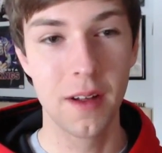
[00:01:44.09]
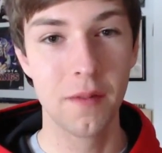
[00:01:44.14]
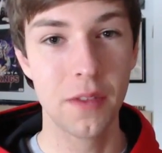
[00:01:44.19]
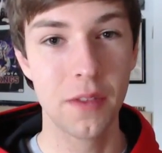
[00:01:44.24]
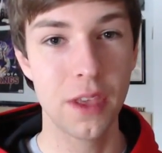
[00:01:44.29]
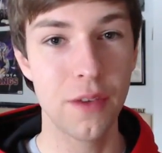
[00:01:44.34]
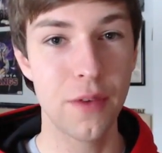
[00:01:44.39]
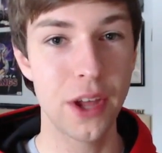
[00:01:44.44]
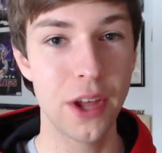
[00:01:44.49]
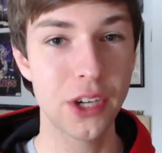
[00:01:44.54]

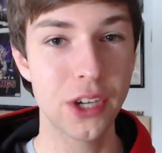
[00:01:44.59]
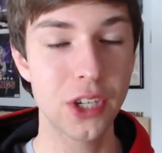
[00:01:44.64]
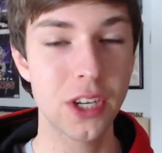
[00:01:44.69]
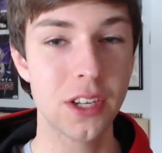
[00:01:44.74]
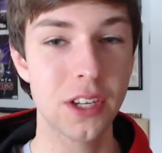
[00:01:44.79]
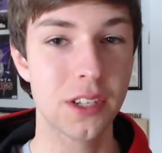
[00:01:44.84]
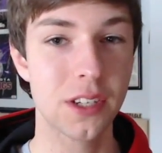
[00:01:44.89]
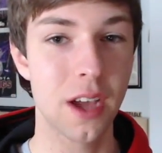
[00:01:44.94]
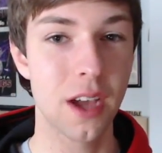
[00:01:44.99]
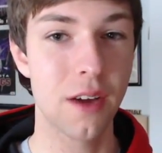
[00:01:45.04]
He eventually
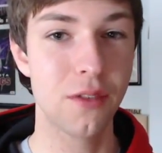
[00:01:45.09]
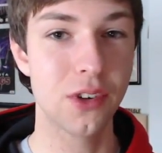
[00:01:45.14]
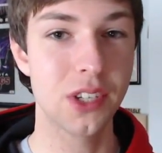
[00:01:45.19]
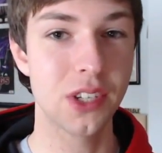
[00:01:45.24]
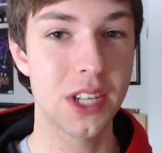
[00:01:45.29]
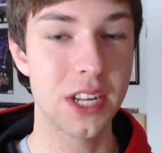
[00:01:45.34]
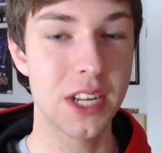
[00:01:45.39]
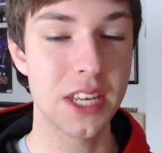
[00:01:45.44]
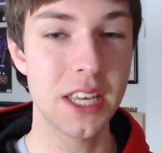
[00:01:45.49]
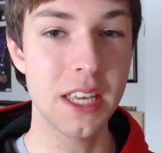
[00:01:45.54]
discovers
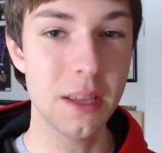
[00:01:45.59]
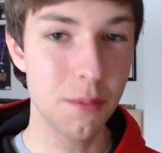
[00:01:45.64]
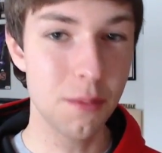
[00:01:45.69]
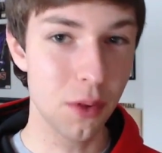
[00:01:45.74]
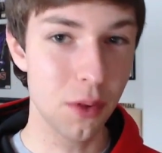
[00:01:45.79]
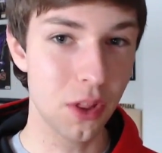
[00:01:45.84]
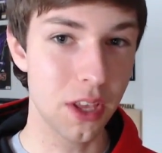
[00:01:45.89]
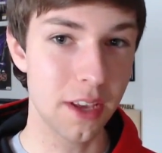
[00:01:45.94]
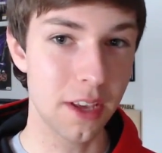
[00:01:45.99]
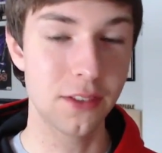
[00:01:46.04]
that he
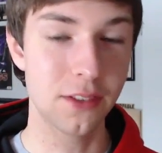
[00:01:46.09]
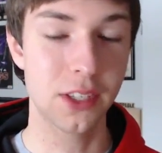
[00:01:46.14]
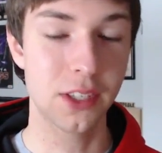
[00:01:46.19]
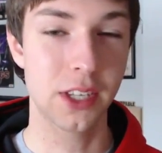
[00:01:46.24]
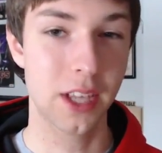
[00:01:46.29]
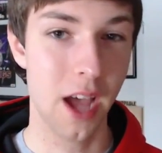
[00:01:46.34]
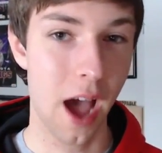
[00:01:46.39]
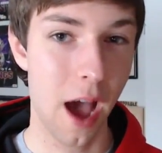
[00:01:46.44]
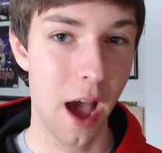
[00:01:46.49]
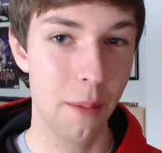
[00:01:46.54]
believes the
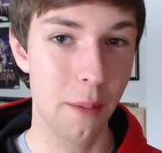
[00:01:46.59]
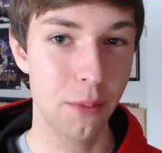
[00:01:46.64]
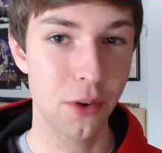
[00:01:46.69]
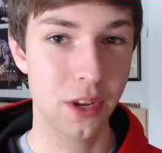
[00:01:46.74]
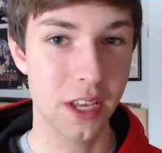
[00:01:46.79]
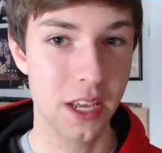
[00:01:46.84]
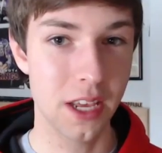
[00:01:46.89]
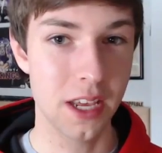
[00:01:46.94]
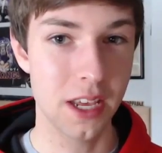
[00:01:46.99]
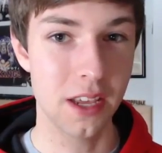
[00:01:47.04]
copper
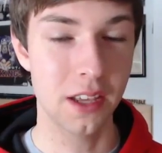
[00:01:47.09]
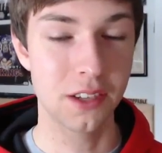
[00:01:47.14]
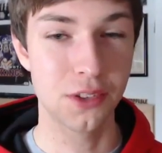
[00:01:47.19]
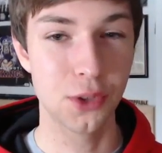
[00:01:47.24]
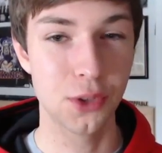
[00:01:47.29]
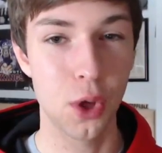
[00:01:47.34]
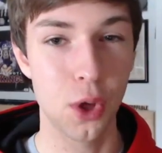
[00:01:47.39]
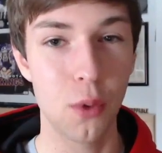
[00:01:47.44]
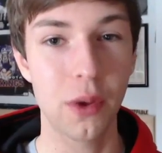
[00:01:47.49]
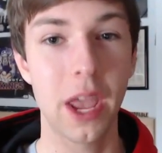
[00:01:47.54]
key is
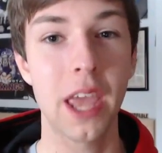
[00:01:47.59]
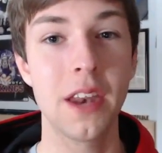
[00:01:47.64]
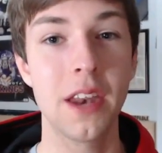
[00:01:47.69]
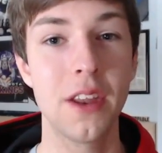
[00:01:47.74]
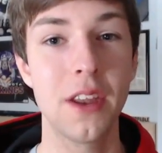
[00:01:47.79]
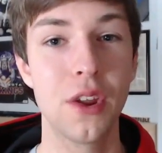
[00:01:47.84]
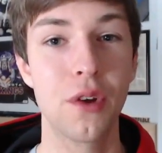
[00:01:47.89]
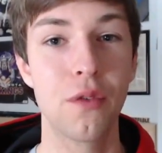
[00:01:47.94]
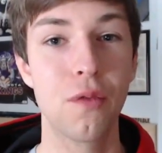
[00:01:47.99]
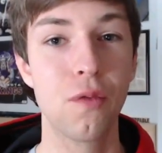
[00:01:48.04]
located
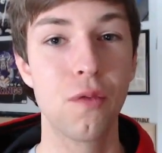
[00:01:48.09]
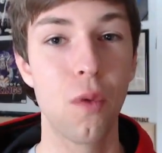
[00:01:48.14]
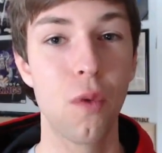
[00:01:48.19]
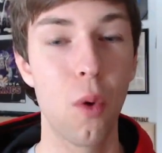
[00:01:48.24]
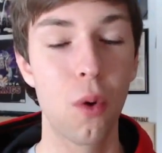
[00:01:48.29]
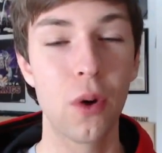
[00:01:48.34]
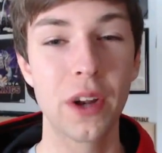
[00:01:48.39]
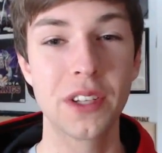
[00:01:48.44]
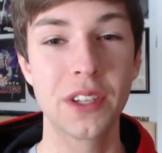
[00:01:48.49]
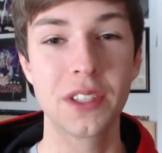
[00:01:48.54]
in a
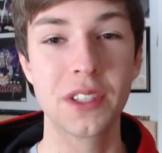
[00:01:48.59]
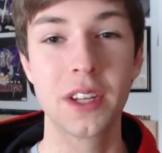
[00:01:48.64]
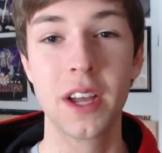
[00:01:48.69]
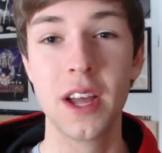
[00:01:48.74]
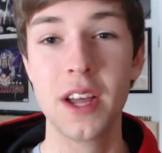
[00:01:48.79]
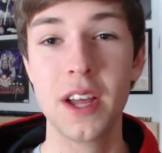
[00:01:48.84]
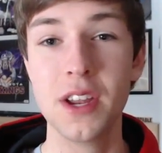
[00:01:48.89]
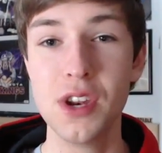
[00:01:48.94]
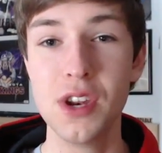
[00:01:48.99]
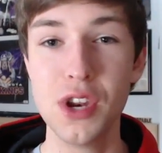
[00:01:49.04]
forest
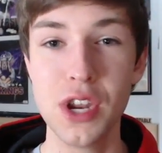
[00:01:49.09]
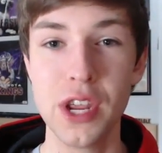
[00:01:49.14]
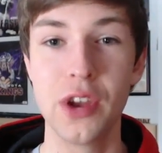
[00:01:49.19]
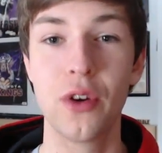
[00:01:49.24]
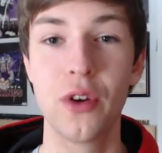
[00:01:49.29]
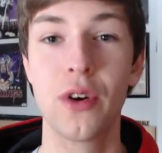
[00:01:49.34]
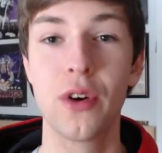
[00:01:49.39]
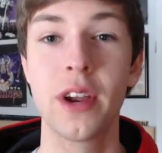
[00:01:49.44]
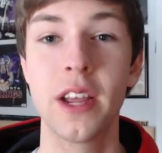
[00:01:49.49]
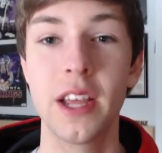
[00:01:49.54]

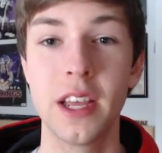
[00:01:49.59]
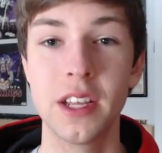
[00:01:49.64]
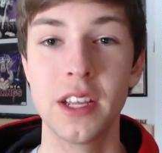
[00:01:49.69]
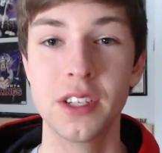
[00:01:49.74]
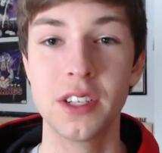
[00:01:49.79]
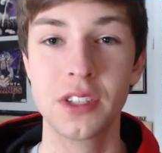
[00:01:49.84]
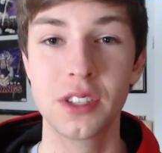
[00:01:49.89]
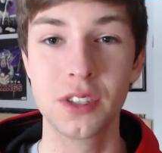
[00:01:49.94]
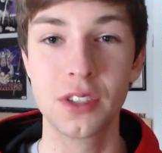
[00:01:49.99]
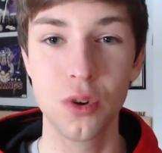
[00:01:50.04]
near
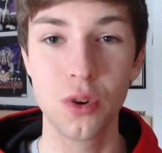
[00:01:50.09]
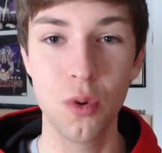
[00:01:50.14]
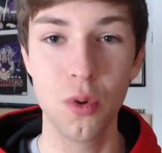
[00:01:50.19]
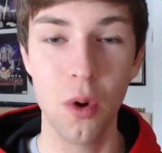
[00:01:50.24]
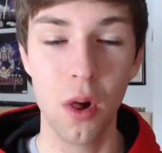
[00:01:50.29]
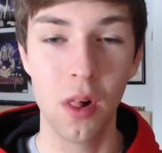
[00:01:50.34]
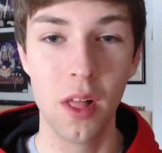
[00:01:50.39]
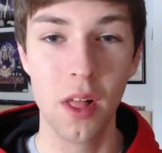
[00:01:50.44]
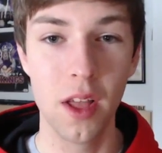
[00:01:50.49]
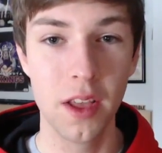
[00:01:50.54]
his
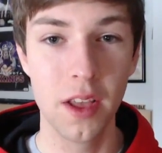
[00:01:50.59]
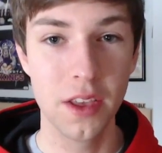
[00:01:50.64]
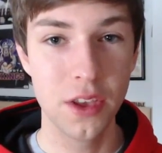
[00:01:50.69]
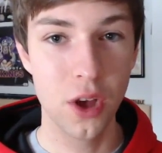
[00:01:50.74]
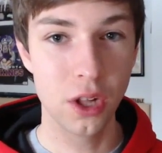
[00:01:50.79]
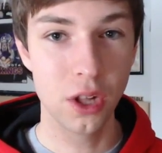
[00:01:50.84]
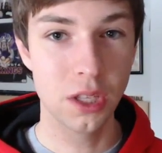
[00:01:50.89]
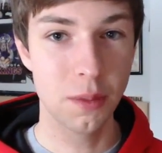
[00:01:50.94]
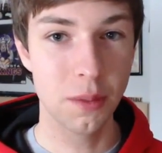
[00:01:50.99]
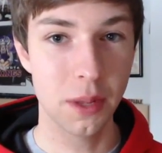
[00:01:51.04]
school. He
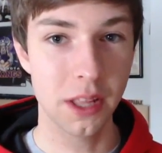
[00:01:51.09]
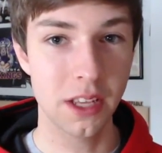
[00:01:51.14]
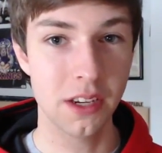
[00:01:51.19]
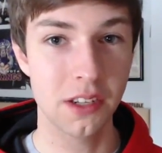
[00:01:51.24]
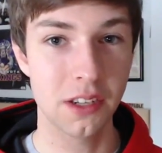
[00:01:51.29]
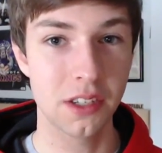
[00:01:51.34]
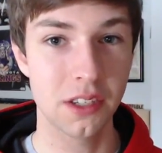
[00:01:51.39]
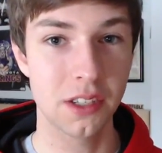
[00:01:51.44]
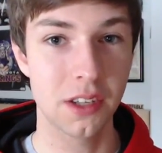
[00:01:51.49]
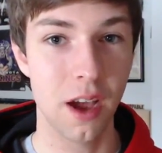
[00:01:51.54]
ultimately
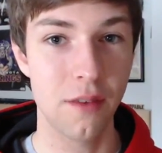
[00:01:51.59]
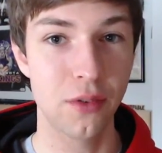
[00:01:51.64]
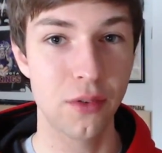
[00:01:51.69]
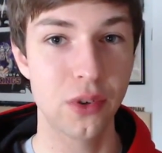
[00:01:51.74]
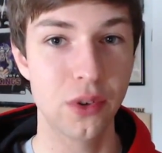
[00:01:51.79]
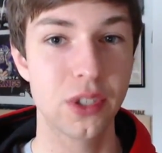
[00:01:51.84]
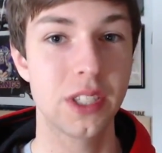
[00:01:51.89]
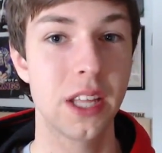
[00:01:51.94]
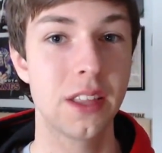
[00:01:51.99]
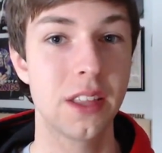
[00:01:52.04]

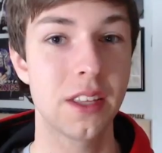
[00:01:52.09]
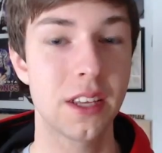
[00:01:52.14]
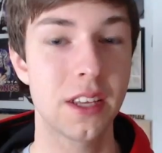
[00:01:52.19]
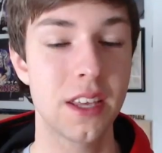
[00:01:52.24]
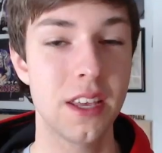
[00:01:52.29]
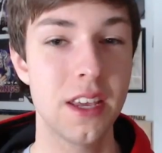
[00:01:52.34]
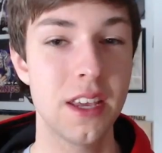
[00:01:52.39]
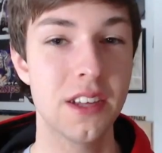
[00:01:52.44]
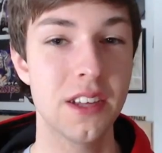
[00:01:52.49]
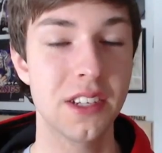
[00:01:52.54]
discovers that the
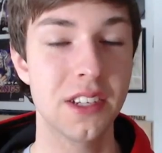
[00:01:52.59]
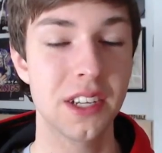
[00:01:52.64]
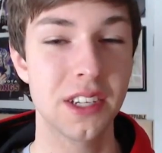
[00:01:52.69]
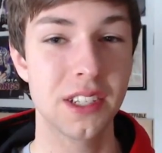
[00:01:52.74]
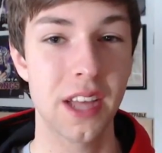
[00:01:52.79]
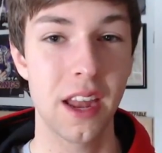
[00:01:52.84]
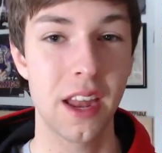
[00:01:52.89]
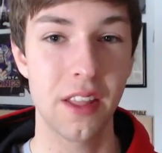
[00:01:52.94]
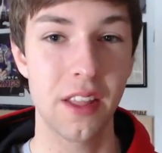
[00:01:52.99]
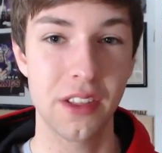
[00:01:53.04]
key is
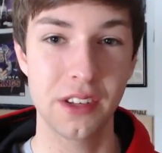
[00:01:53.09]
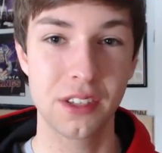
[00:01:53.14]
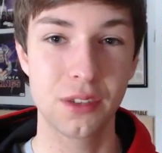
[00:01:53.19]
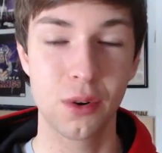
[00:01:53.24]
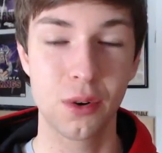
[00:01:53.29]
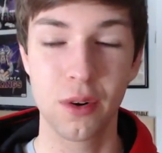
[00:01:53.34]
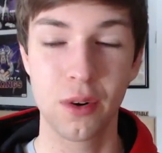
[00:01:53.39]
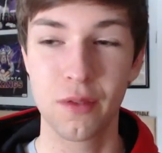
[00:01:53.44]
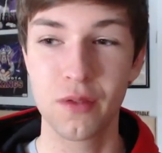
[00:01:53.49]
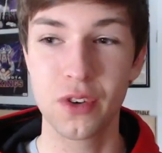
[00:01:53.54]
inside of this
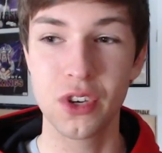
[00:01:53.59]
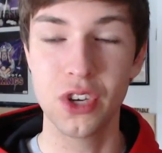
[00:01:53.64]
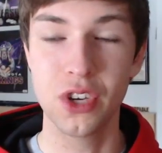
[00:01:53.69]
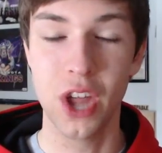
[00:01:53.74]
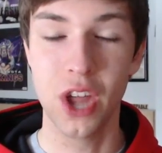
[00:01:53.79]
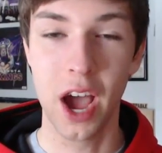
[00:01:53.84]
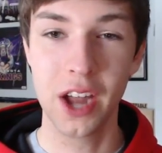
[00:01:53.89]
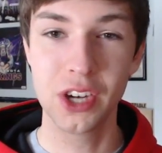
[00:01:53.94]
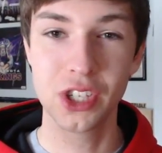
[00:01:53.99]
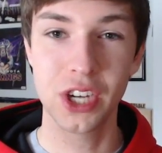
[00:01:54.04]
sort of
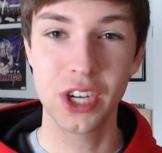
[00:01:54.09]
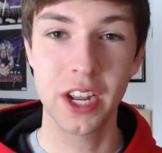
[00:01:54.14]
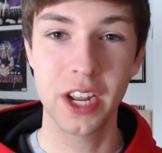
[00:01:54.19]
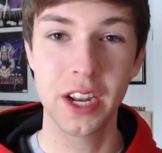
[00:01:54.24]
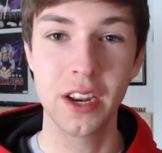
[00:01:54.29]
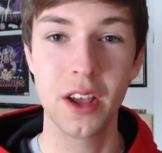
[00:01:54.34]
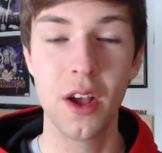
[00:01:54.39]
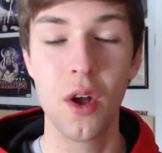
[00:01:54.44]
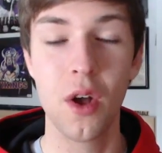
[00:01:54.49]
dungeon